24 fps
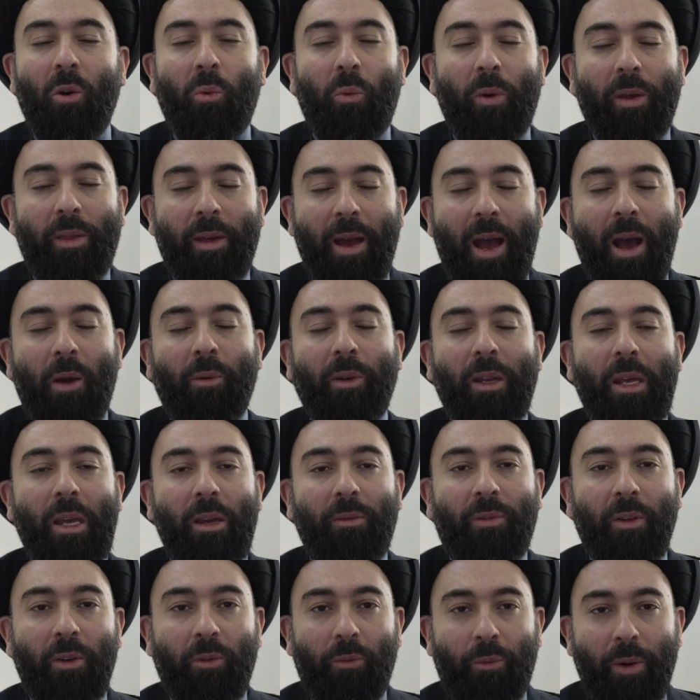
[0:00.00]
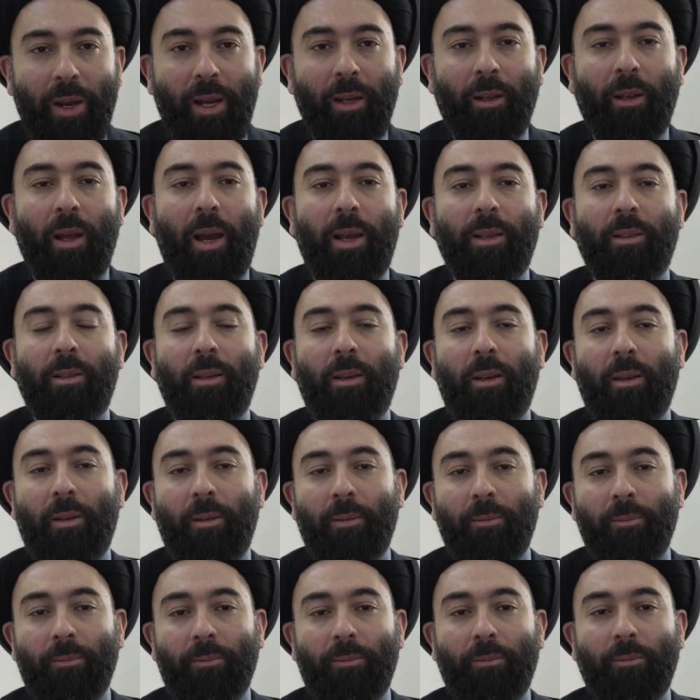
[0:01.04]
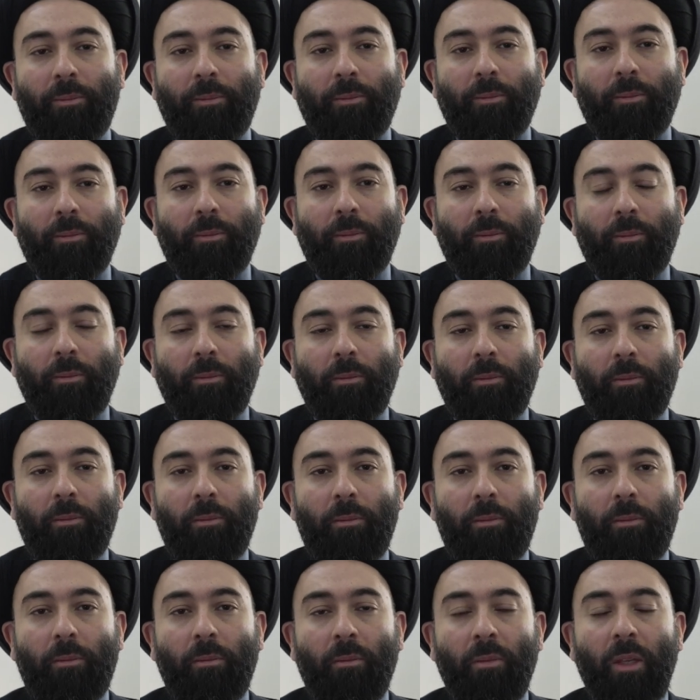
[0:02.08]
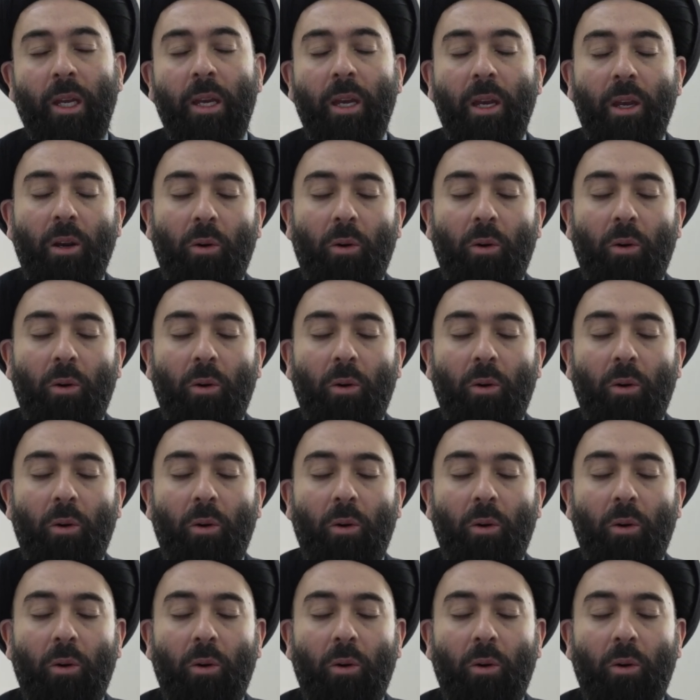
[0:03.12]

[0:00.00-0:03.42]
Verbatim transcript: without even realizing it.